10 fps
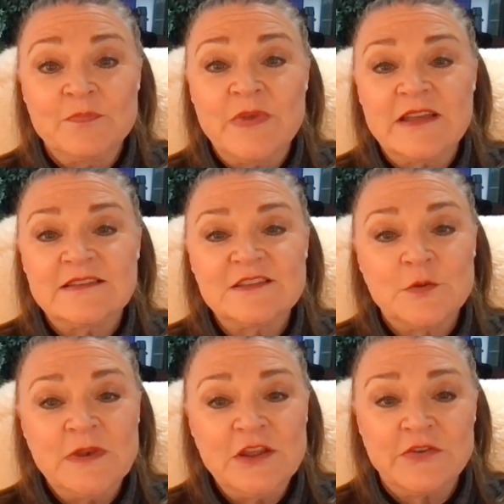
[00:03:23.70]
But
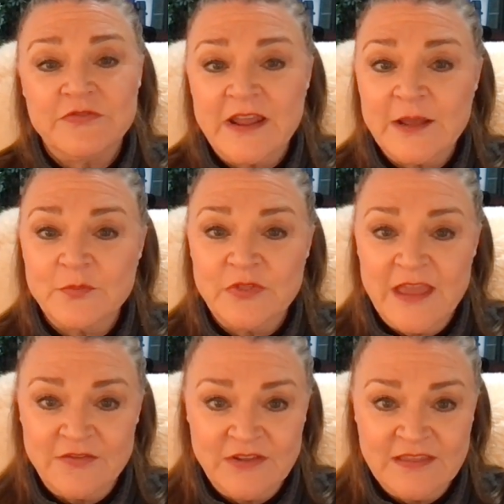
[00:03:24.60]
so many are fed up with
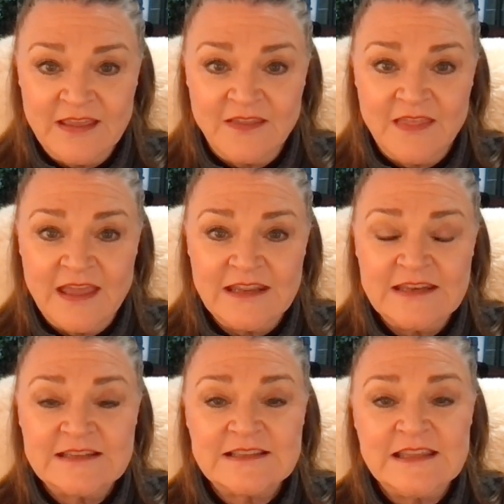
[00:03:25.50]
everything that
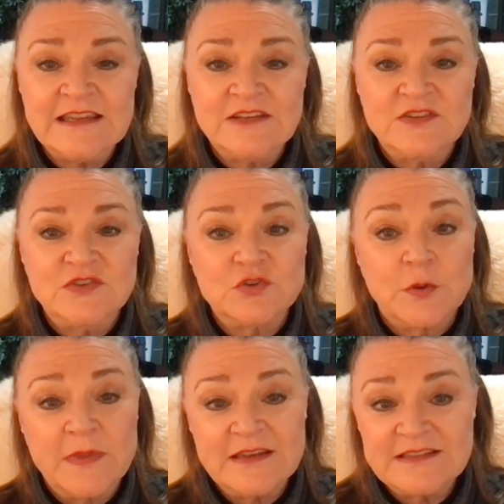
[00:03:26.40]
it is leading to
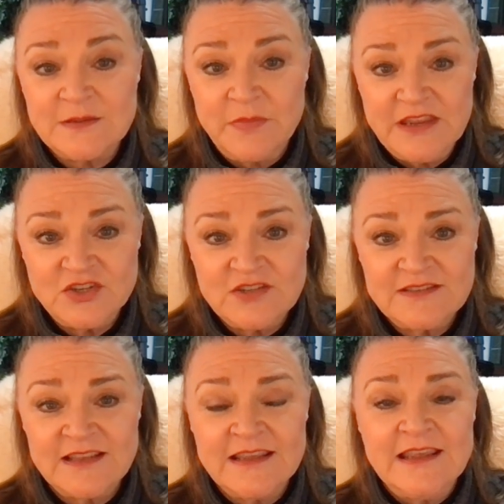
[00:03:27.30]
tremendous
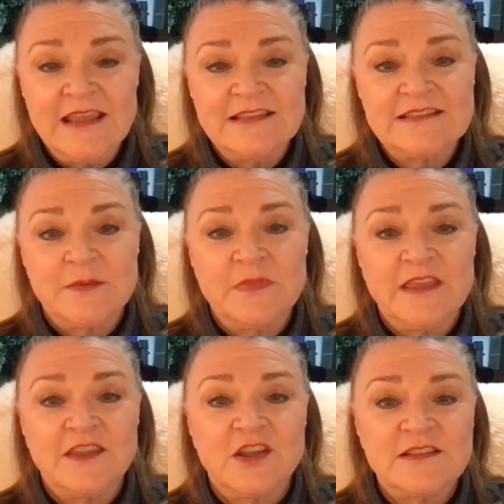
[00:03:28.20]
impatience and some
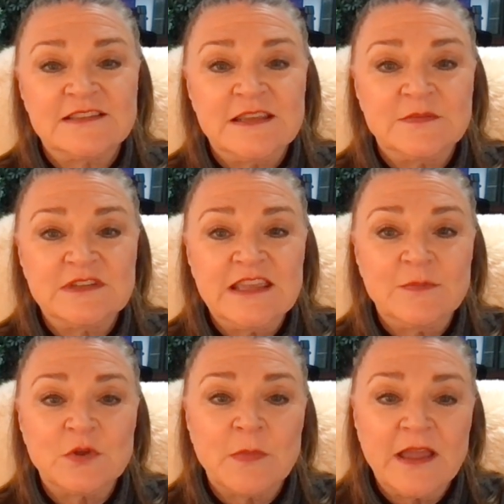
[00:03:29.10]
that cannot seem to
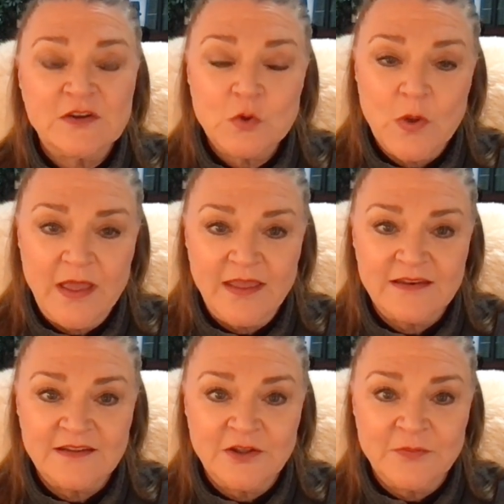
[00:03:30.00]
keep their mind quiet.
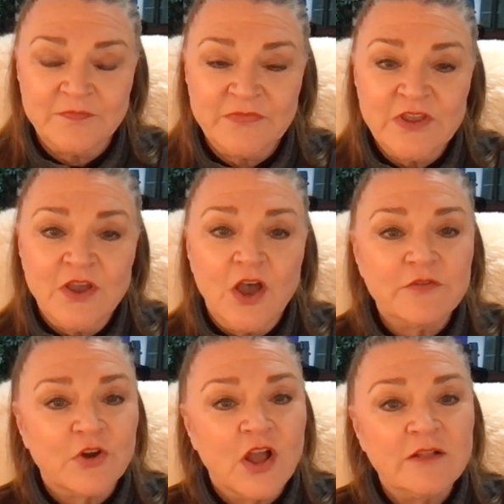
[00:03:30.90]

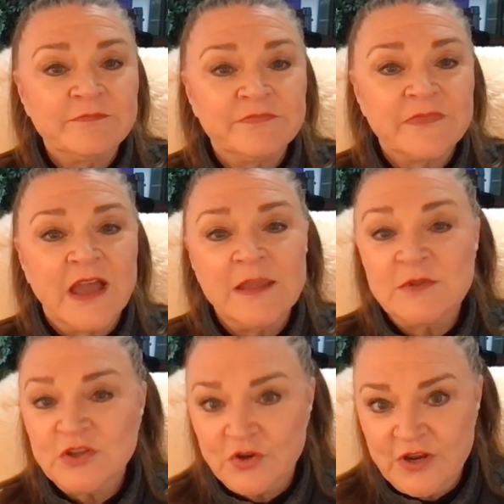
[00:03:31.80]
Overall, I am
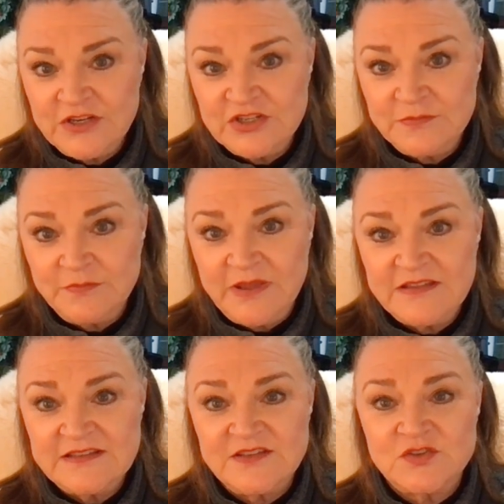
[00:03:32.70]
encouraged by
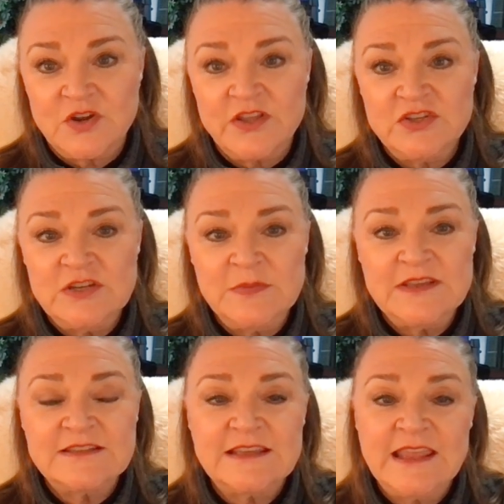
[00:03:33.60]
this astrology
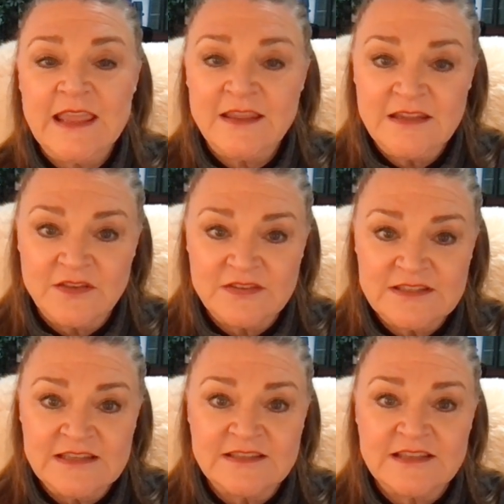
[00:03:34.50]
because it can give
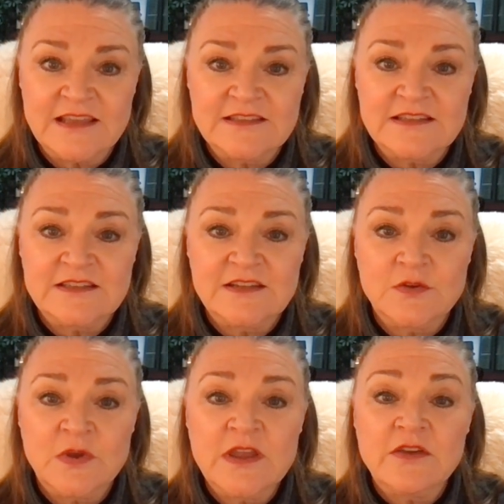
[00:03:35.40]
us insights
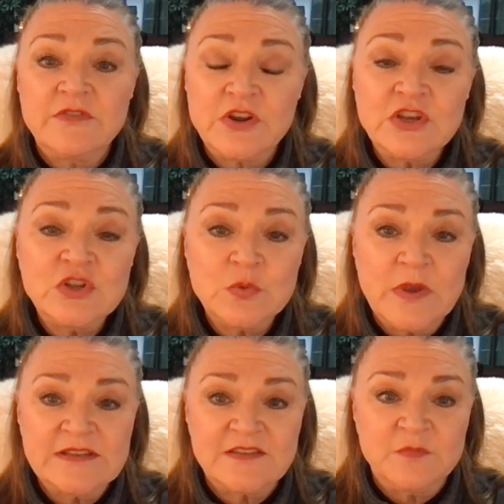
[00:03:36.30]
into very new
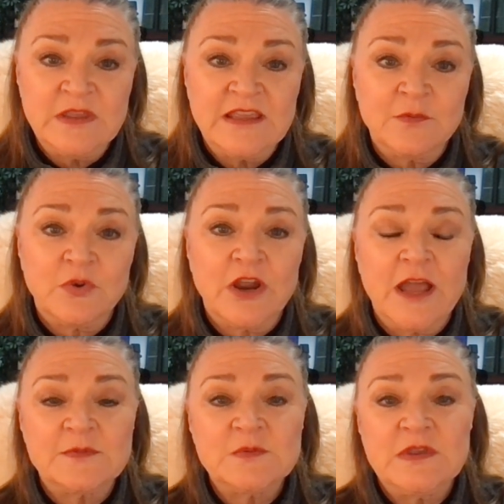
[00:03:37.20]
ways of being, and
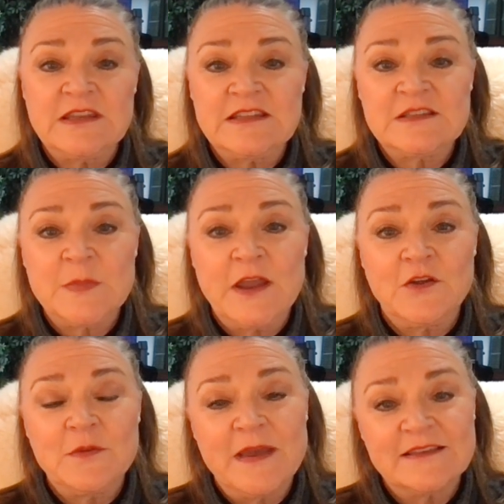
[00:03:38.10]
perhaps we can
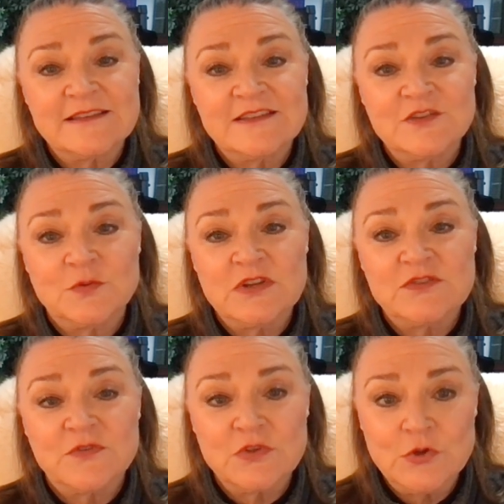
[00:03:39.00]
inspire the masses to
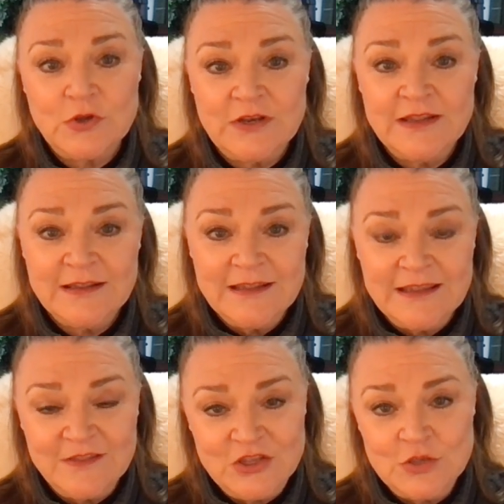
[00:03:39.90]
reach for the good
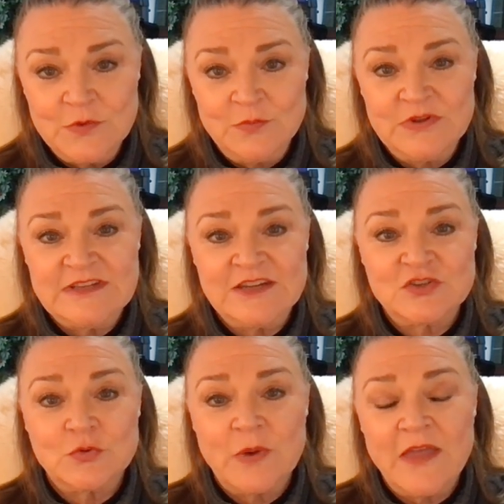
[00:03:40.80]
in the human
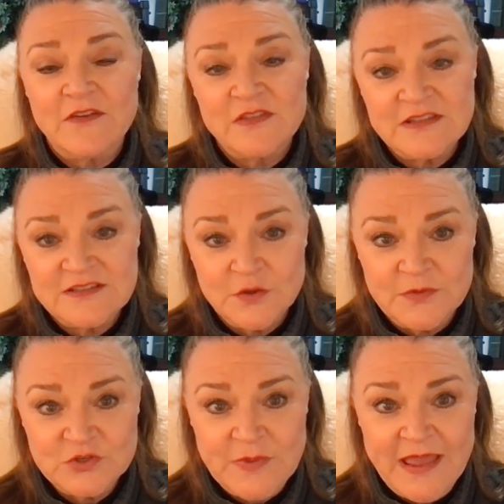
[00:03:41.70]
potential rather than so
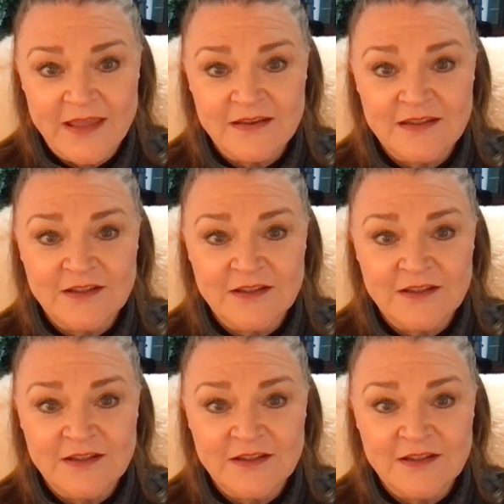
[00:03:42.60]
much bad.